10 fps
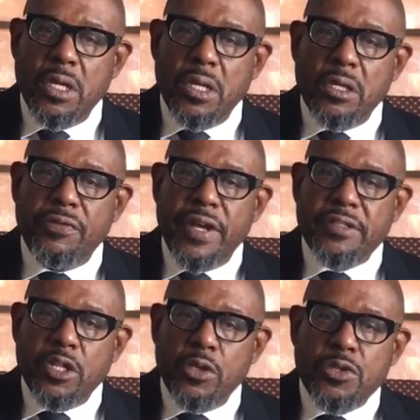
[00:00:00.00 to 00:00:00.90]
to find
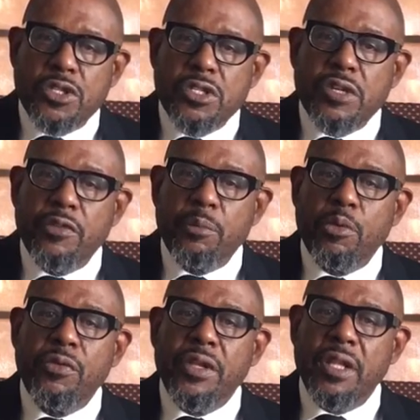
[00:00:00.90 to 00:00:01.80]
solutions of
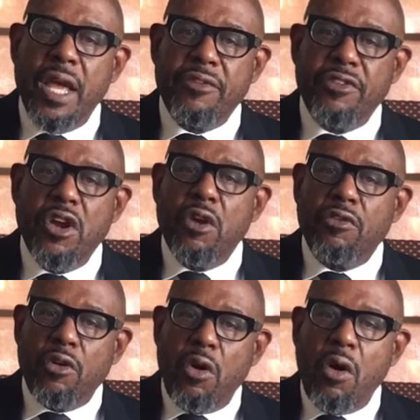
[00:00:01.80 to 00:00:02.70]
improving life for
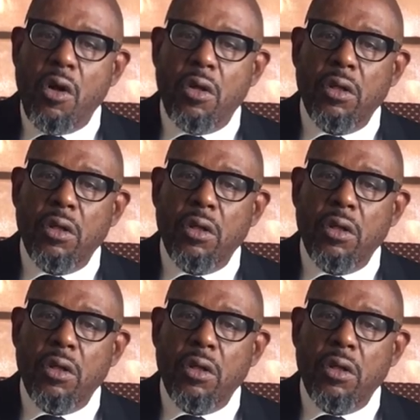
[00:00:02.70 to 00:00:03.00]
all